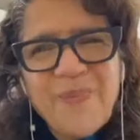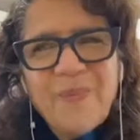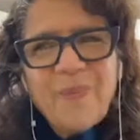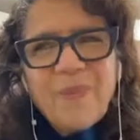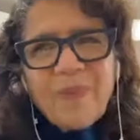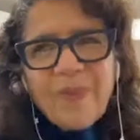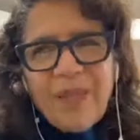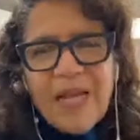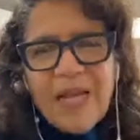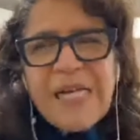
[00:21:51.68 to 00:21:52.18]

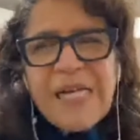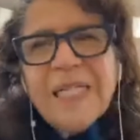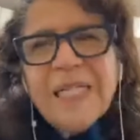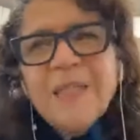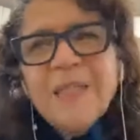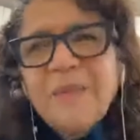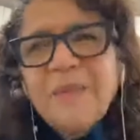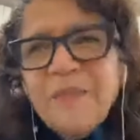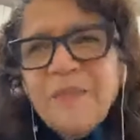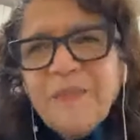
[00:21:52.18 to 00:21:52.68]

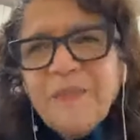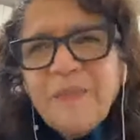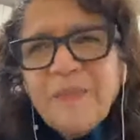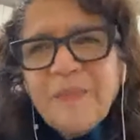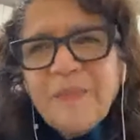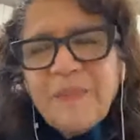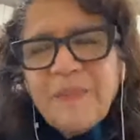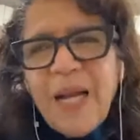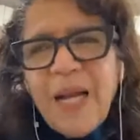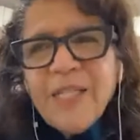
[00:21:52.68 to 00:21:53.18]

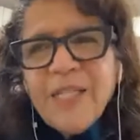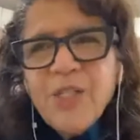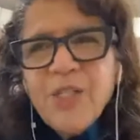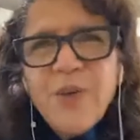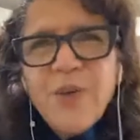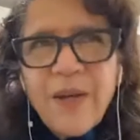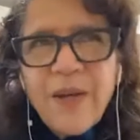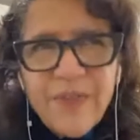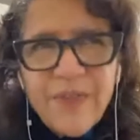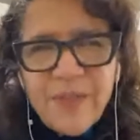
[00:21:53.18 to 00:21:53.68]
I do have
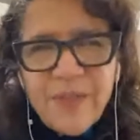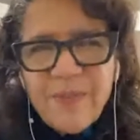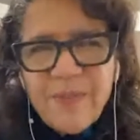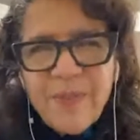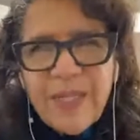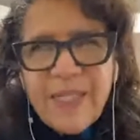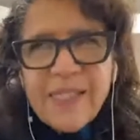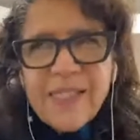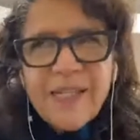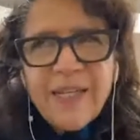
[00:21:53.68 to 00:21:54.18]
some
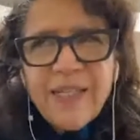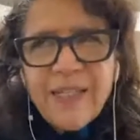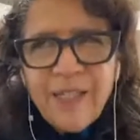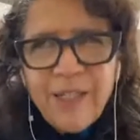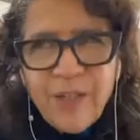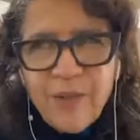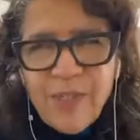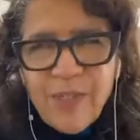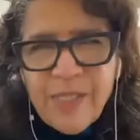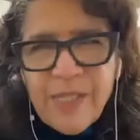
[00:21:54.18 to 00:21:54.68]
exciting news
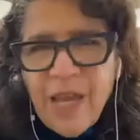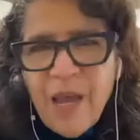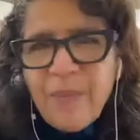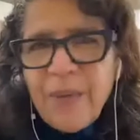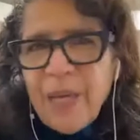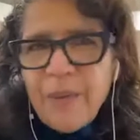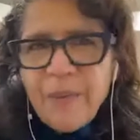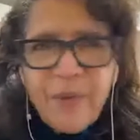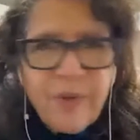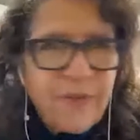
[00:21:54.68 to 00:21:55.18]
coming up
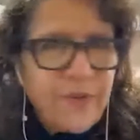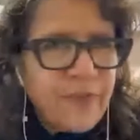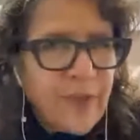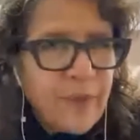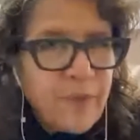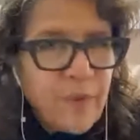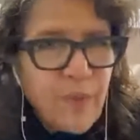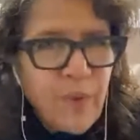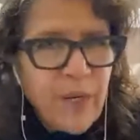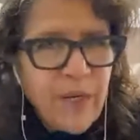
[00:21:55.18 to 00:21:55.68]
in
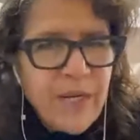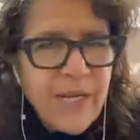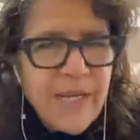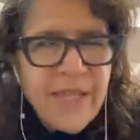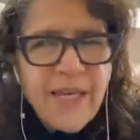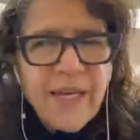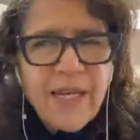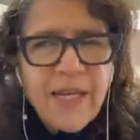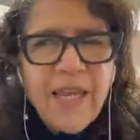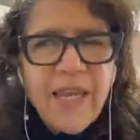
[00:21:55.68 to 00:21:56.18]
February that I
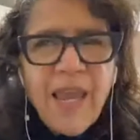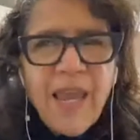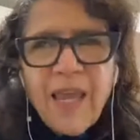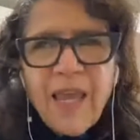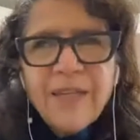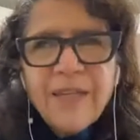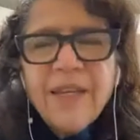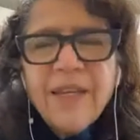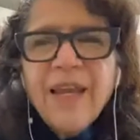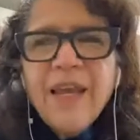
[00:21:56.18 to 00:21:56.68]
can't
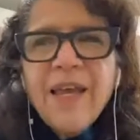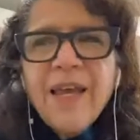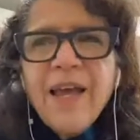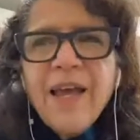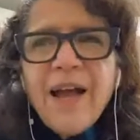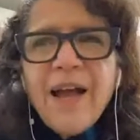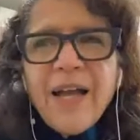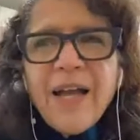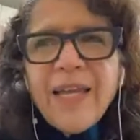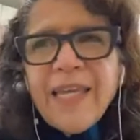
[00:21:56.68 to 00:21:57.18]

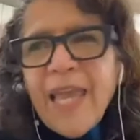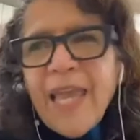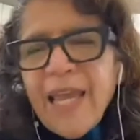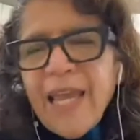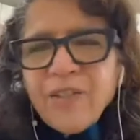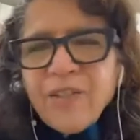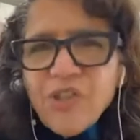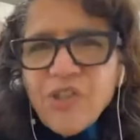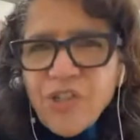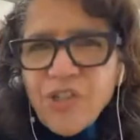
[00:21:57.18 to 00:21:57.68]

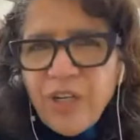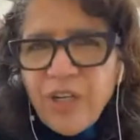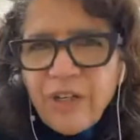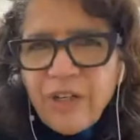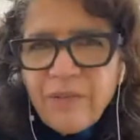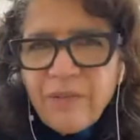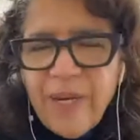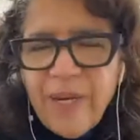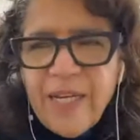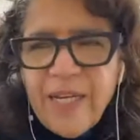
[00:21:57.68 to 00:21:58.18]
share
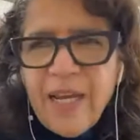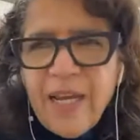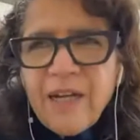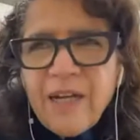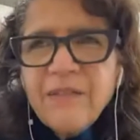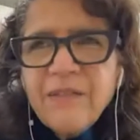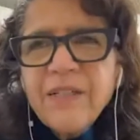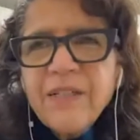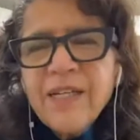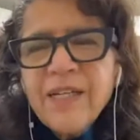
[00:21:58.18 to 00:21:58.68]
right now
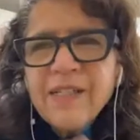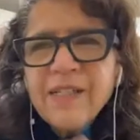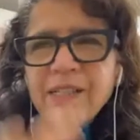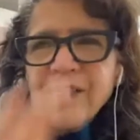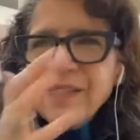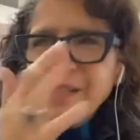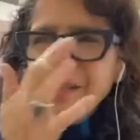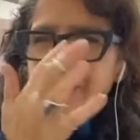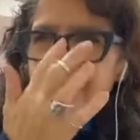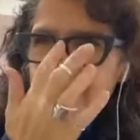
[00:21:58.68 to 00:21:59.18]
because
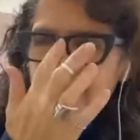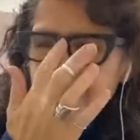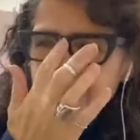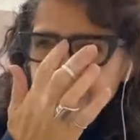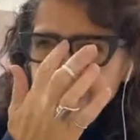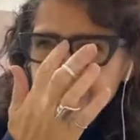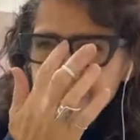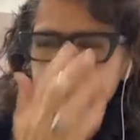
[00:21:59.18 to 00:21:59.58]
it's